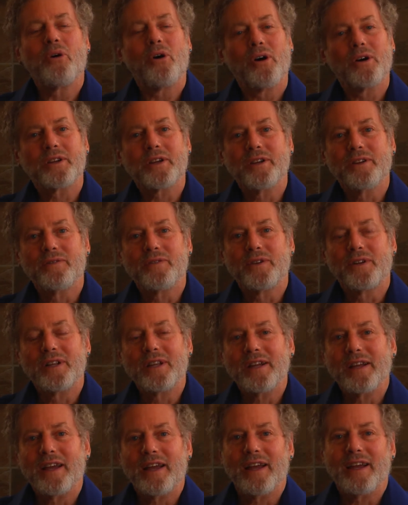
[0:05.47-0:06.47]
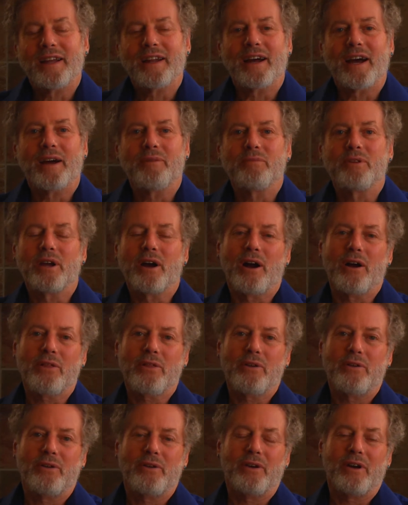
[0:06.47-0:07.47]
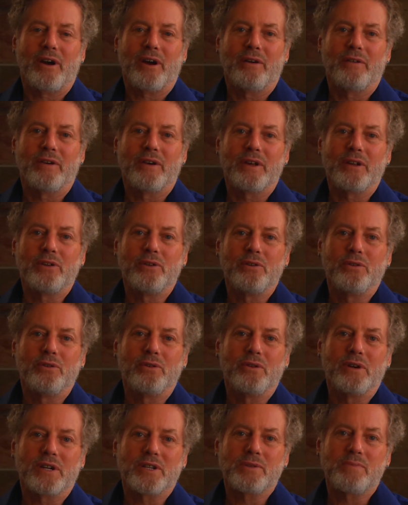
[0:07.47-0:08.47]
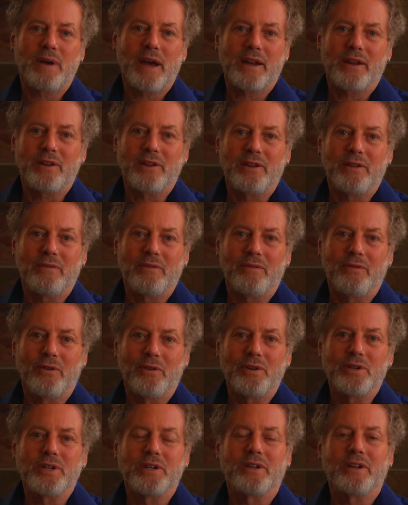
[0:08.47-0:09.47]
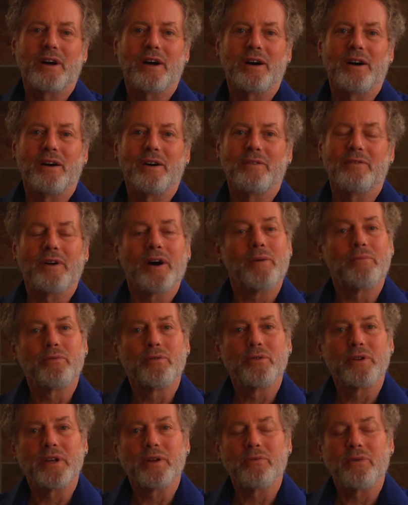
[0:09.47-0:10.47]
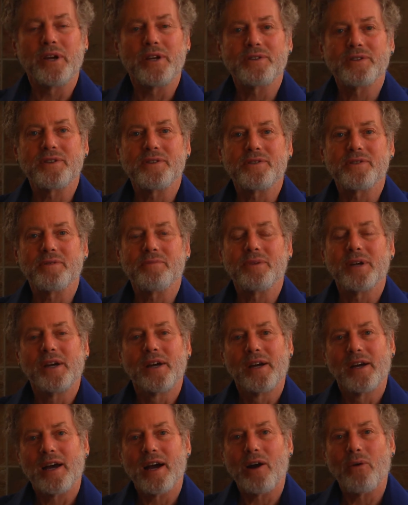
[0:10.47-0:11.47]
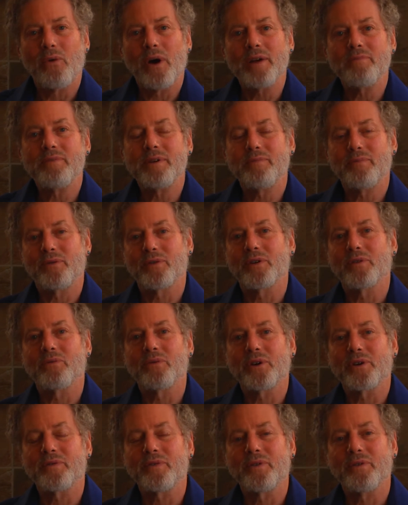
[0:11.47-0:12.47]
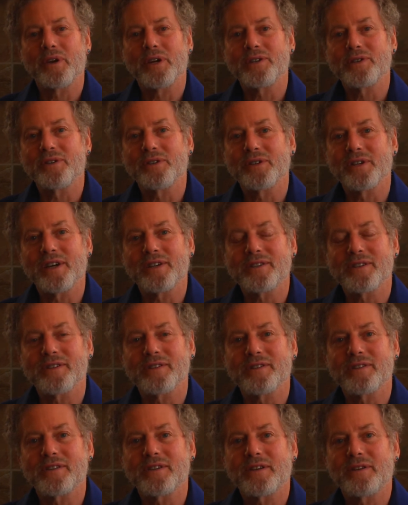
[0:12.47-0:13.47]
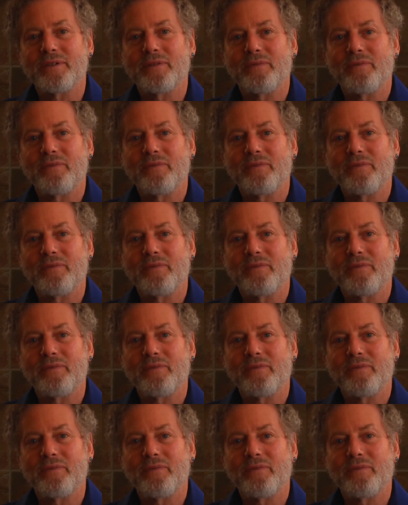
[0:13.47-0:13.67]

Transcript: Paul Kivel, and I'm the author of a new expanded version of Uprooting Racism, How White People Can Work for Racial Justice.